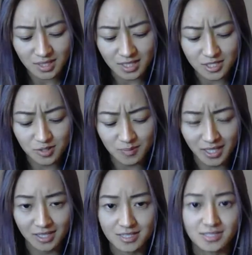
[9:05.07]
and doing my
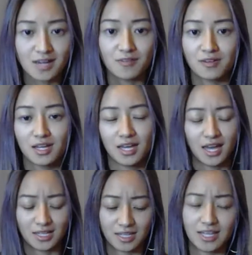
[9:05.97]
inner self
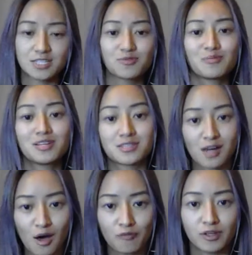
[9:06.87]
and connecting with
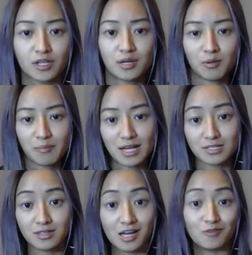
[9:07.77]
myself and coming back
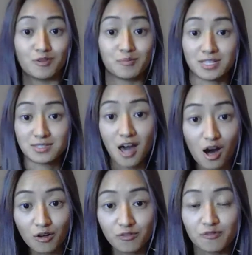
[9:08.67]
to love within
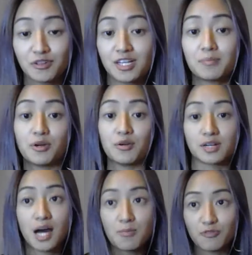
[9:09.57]
myself and filling up my own
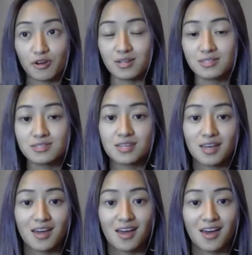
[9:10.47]
cup first,
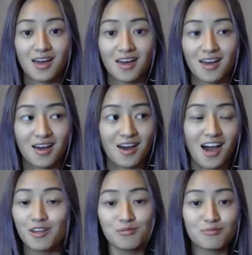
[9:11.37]

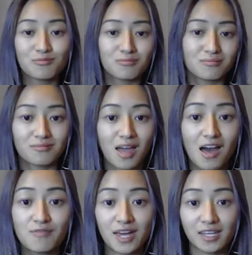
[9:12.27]
I don't
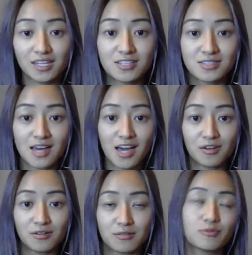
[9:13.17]
have any desire
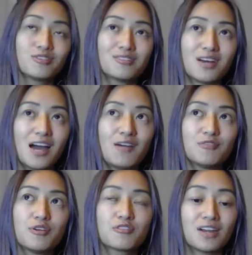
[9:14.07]
or I have
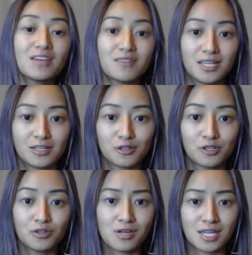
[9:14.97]
no craving or
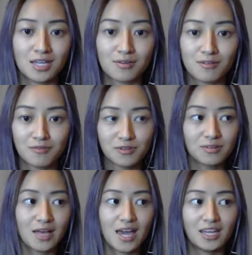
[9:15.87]
yearning or
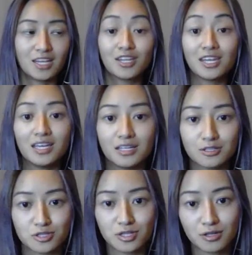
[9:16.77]
feel any
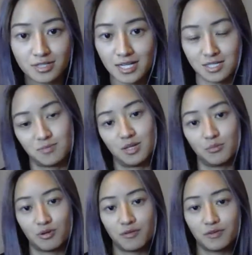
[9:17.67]
need to contact him
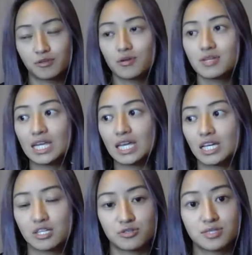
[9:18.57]
anymore. I feel no
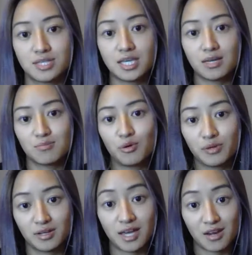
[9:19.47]
need to see him more
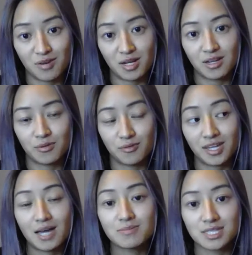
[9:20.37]
than I
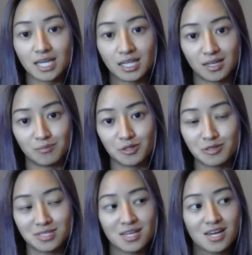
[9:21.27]
already am seeing him
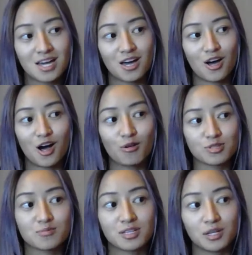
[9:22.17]
because
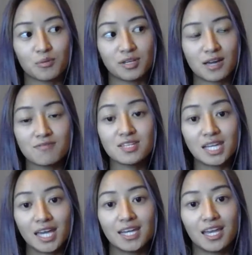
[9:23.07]
ultimately we never
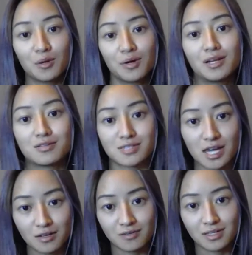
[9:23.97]
need anyone
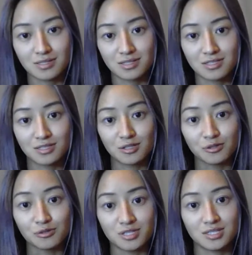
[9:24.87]
outside of us. That's an
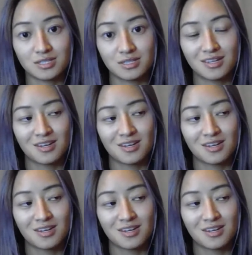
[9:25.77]
illusion.